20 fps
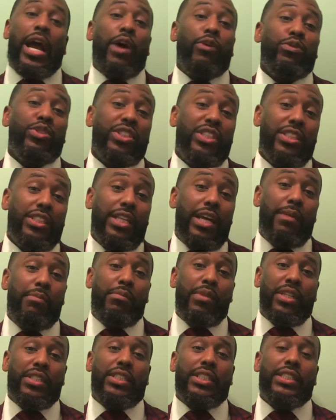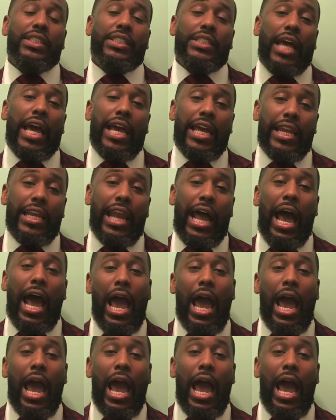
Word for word: I was just that much excited.